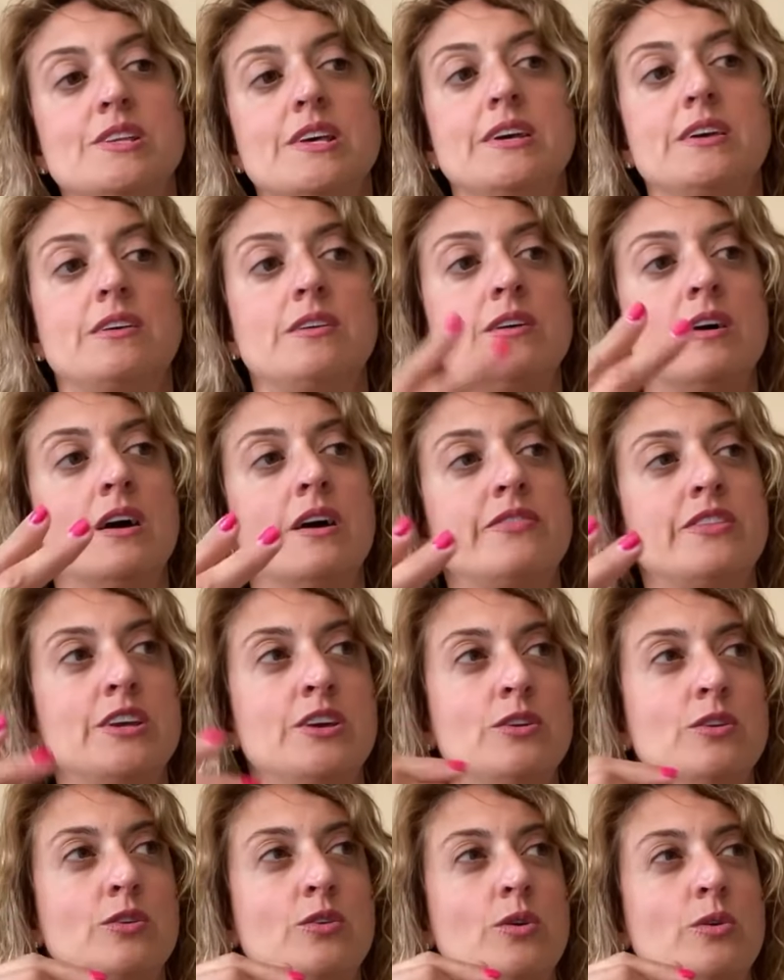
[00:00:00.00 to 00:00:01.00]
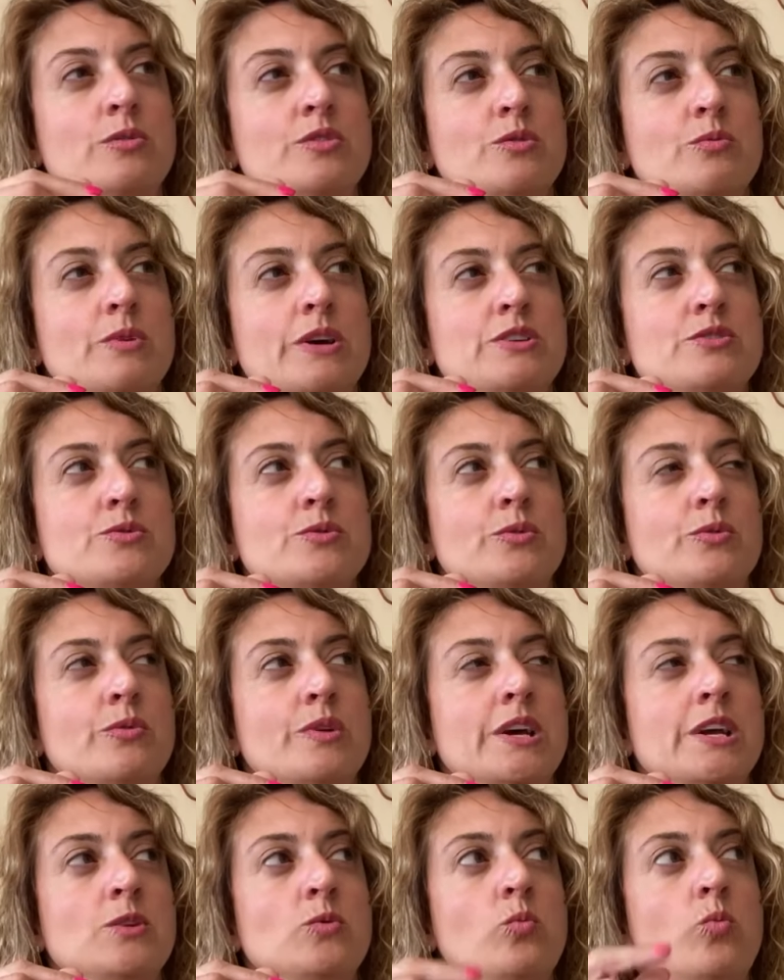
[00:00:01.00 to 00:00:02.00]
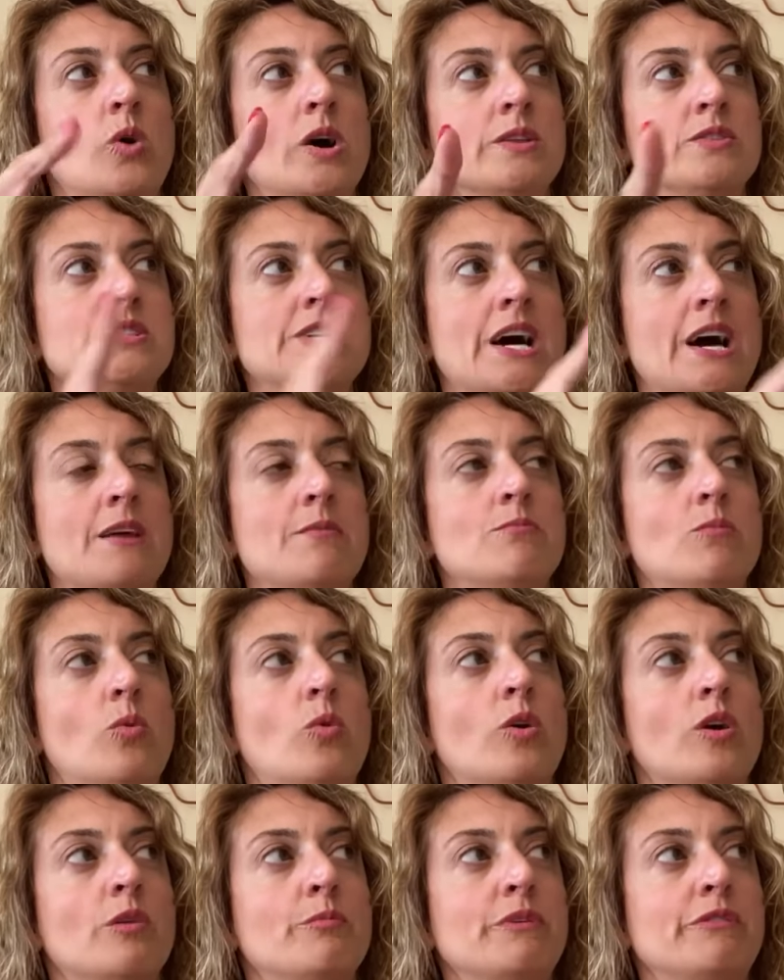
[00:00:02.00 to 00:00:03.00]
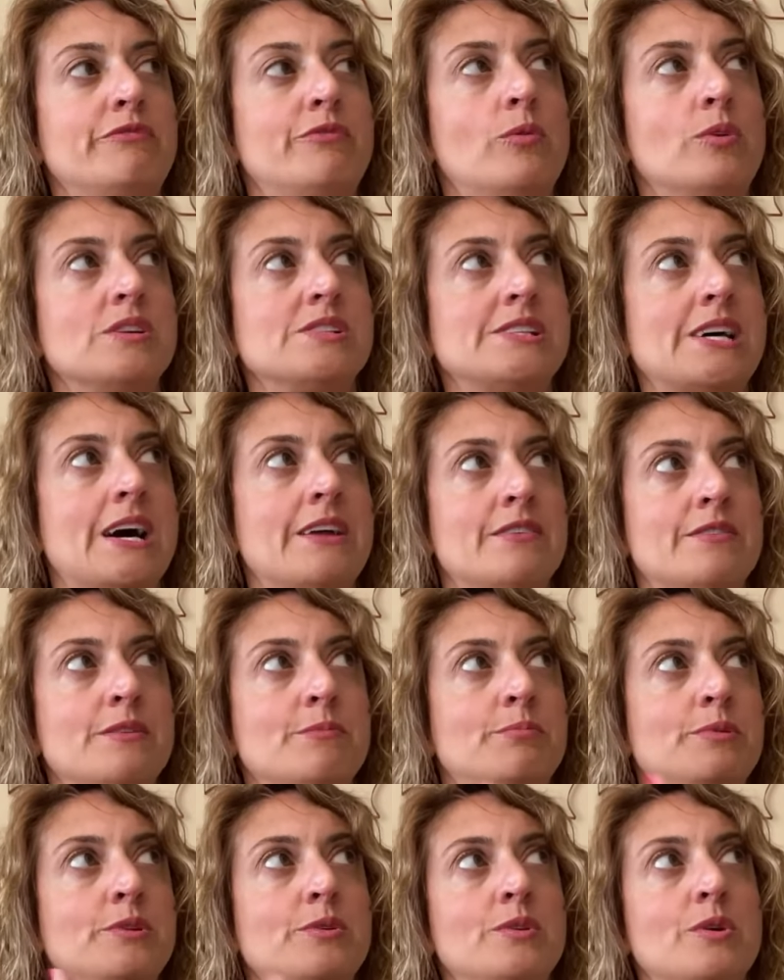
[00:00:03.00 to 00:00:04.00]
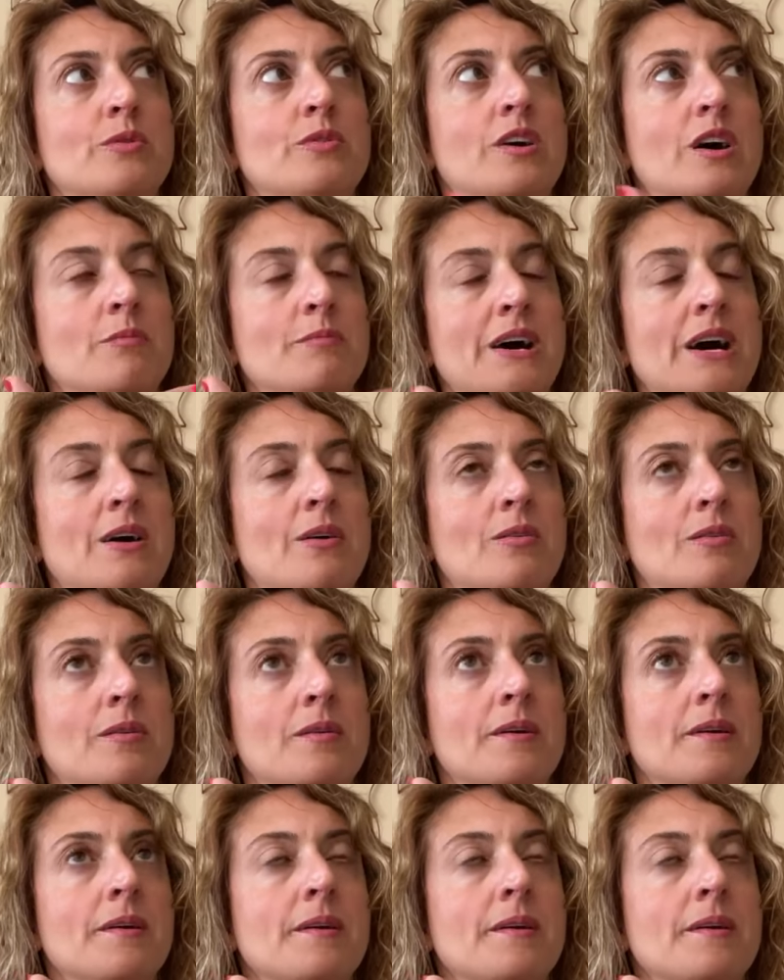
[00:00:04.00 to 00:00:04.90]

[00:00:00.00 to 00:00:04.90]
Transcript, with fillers: like, uh, I think it'll go into retrograde one time more before Saturn and Pluto come out.